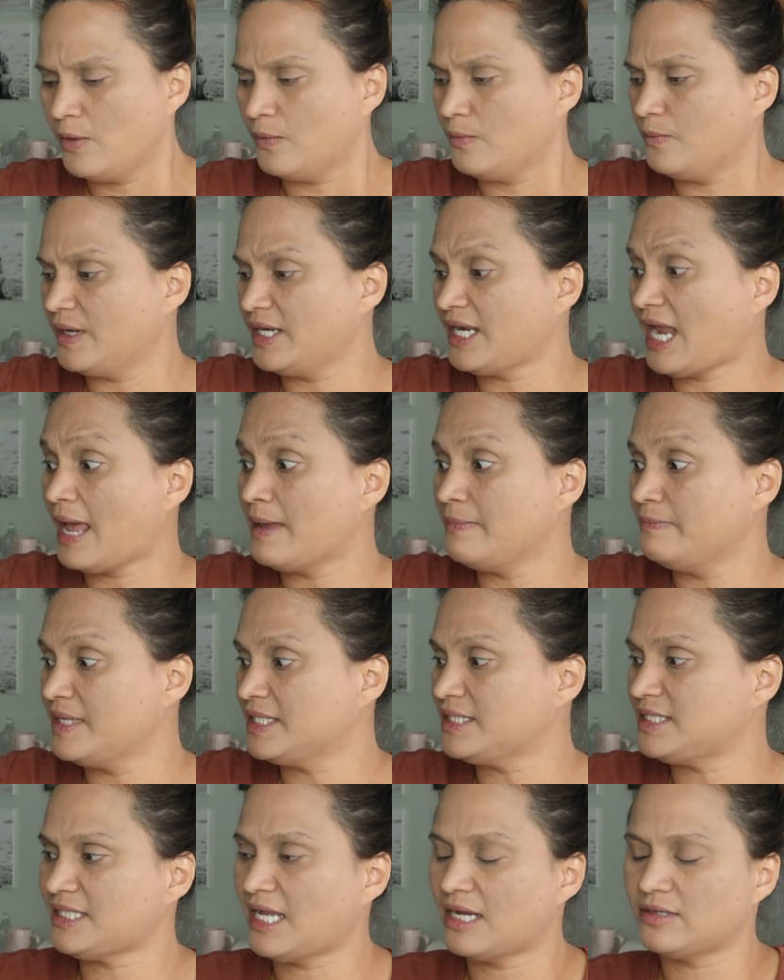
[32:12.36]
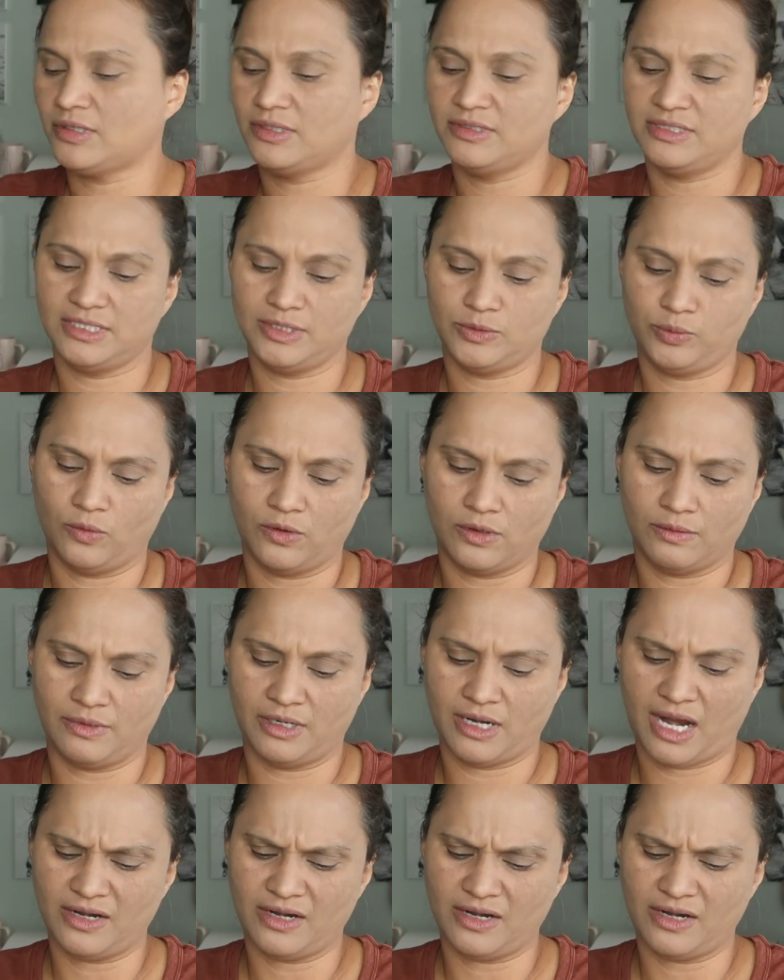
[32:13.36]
when I missed out on this warmer.